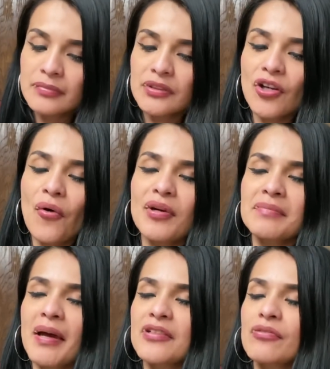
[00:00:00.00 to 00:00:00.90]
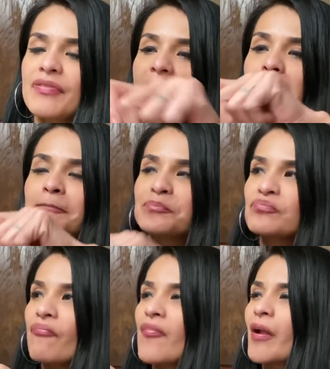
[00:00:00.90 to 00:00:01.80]
No. Always mess up, yeah.
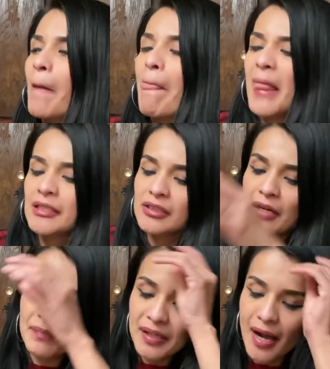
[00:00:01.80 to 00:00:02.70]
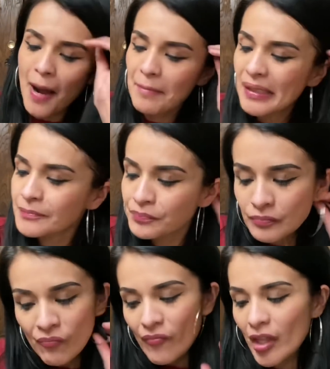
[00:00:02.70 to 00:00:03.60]
Instead of being happy
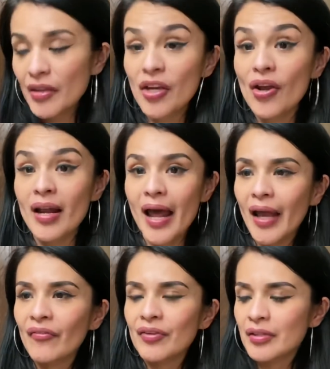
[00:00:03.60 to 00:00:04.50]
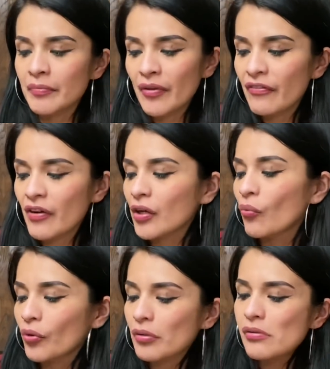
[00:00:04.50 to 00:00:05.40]
that you're alive in this motherfucking
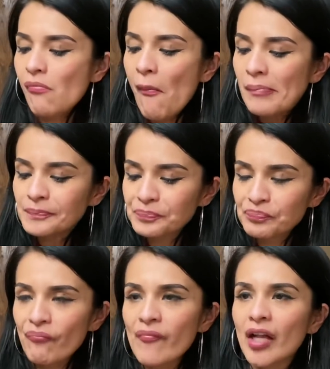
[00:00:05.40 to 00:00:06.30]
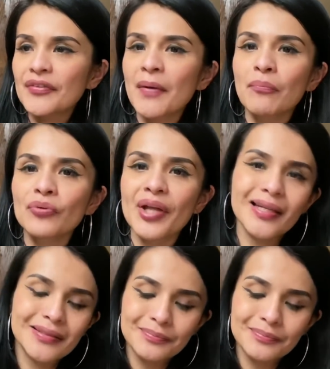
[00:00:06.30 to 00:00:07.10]
world, te putas.